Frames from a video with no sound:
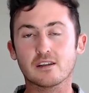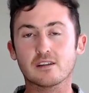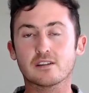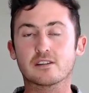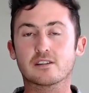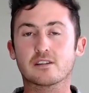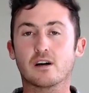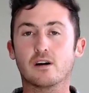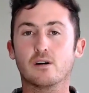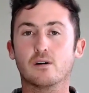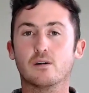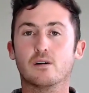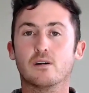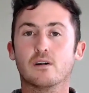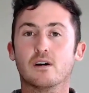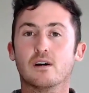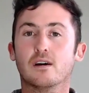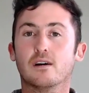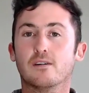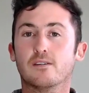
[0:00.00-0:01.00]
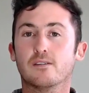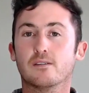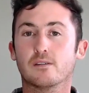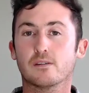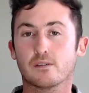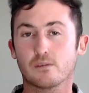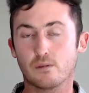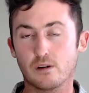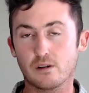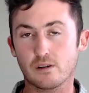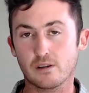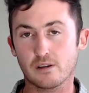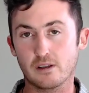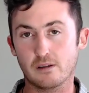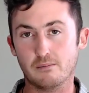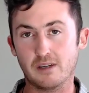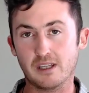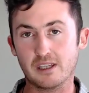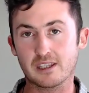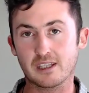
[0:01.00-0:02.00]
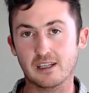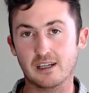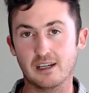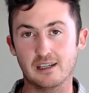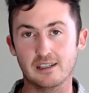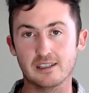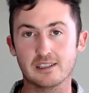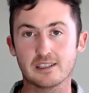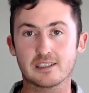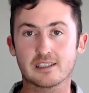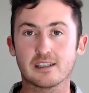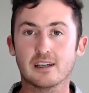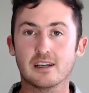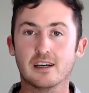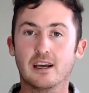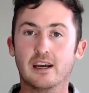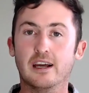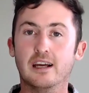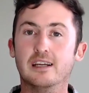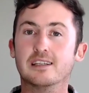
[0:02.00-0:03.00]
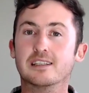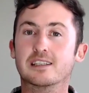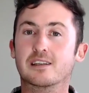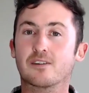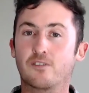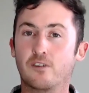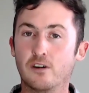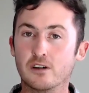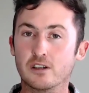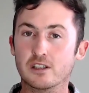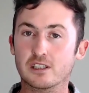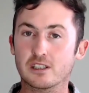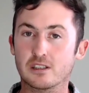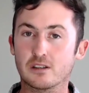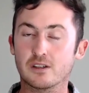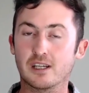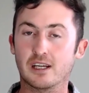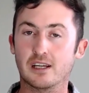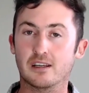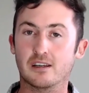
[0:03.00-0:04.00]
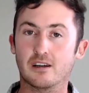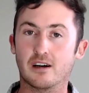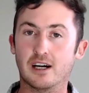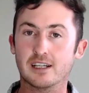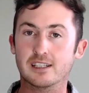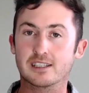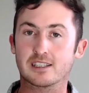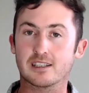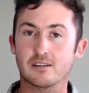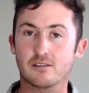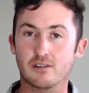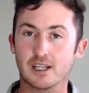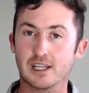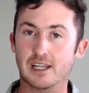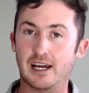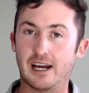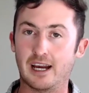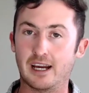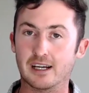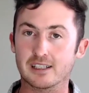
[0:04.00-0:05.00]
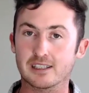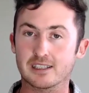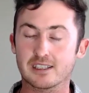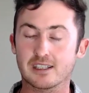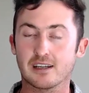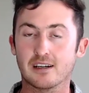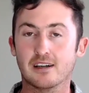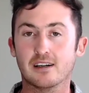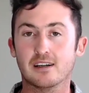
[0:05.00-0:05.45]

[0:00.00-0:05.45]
So what the method is first you get nice and relaxed.